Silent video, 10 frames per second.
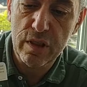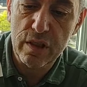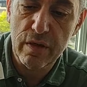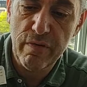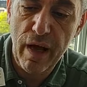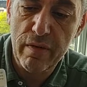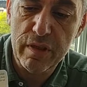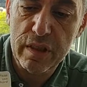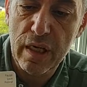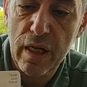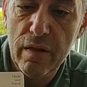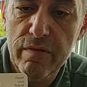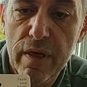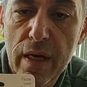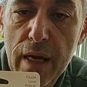just the valve
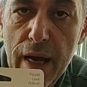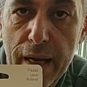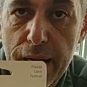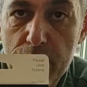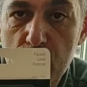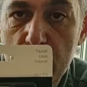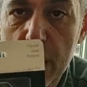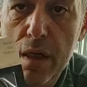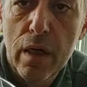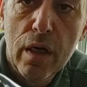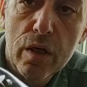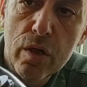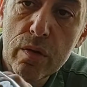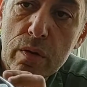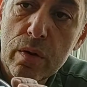itself. And I'm gonna
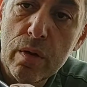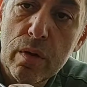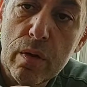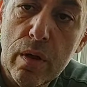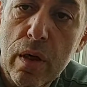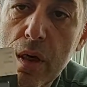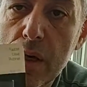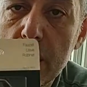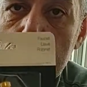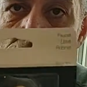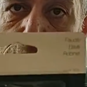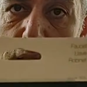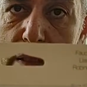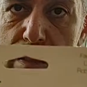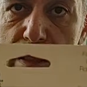do a
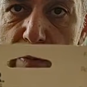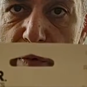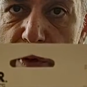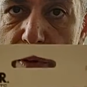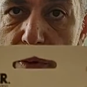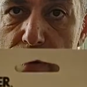separate